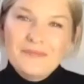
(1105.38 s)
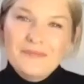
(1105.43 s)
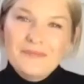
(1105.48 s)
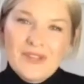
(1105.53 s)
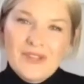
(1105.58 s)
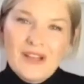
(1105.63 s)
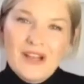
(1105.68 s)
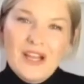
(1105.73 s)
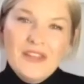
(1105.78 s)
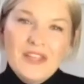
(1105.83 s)

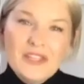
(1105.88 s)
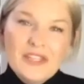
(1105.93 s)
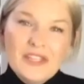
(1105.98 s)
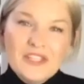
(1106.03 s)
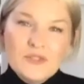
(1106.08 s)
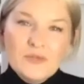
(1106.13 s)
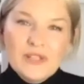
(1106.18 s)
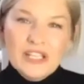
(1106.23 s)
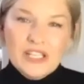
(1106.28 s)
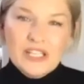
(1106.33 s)
I think that's
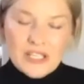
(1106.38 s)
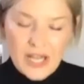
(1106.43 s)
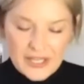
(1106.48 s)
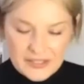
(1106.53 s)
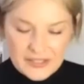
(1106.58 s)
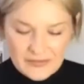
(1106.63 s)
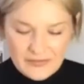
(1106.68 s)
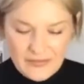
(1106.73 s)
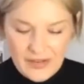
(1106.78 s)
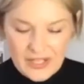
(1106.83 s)
really nice
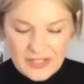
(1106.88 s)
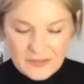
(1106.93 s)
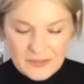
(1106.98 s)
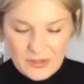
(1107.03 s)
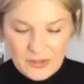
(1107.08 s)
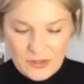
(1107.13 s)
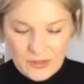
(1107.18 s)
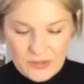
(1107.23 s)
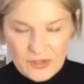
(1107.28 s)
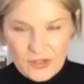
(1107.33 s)
advice
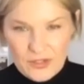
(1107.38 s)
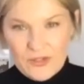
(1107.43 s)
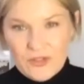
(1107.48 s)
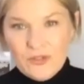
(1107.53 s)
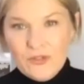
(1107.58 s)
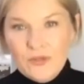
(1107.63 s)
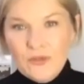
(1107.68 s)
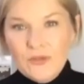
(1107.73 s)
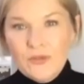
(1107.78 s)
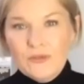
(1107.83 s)
because
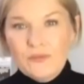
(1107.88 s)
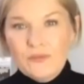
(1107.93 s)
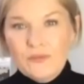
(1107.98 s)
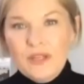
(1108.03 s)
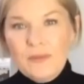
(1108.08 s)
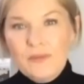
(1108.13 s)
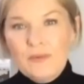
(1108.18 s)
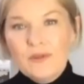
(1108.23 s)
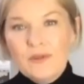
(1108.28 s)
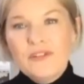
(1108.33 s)

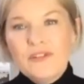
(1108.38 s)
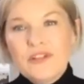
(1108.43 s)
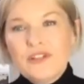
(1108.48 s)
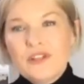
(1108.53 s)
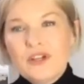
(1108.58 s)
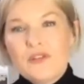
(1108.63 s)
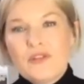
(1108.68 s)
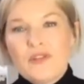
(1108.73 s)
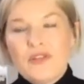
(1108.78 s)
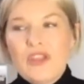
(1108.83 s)
people often
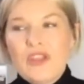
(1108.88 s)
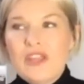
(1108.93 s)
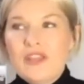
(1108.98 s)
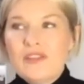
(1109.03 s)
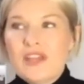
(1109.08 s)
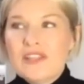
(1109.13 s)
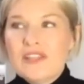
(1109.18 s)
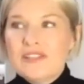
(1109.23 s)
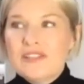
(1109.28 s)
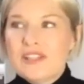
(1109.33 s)
don't think
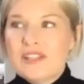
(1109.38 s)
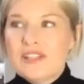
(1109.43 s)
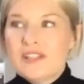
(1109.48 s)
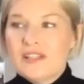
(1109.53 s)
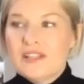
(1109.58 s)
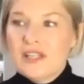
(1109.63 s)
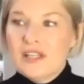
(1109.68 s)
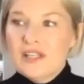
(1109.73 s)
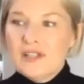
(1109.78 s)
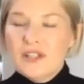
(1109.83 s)
they see